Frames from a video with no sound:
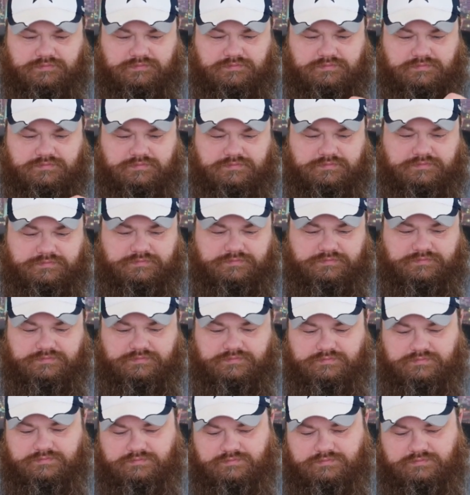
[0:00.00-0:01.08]

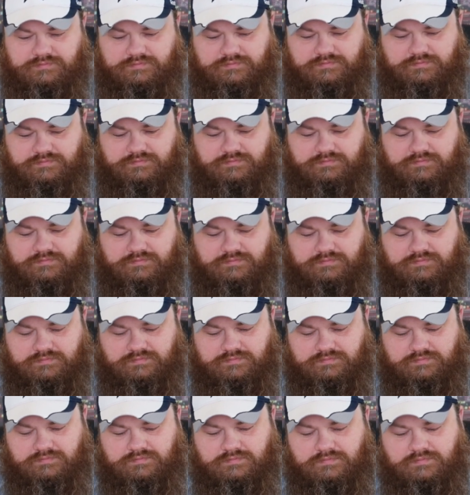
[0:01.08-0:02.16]

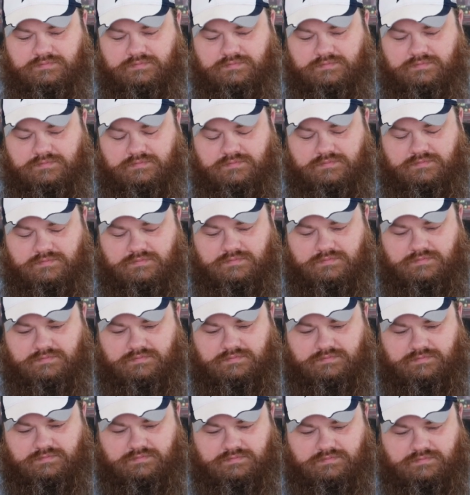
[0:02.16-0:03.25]

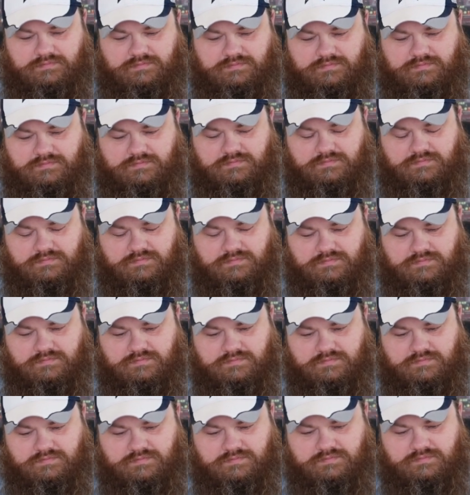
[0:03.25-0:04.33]

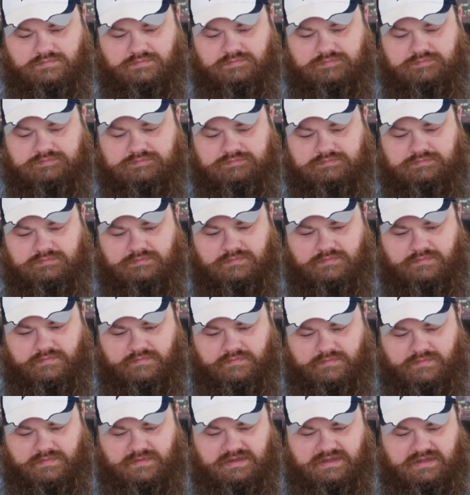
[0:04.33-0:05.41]

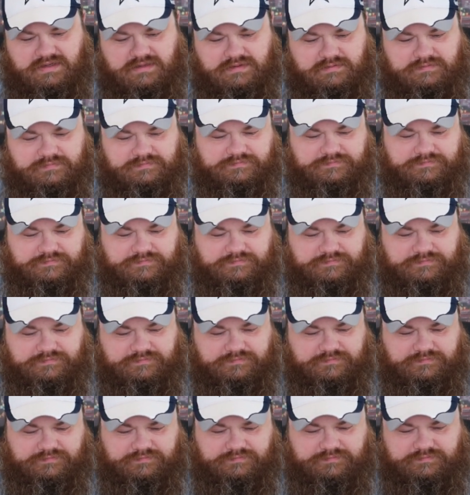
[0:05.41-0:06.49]

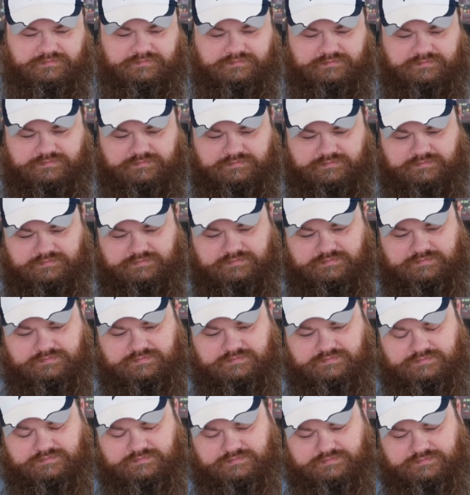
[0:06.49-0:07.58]

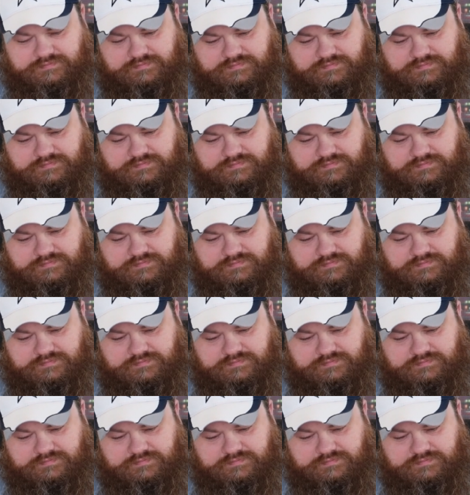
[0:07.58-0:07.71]
Nothing is said.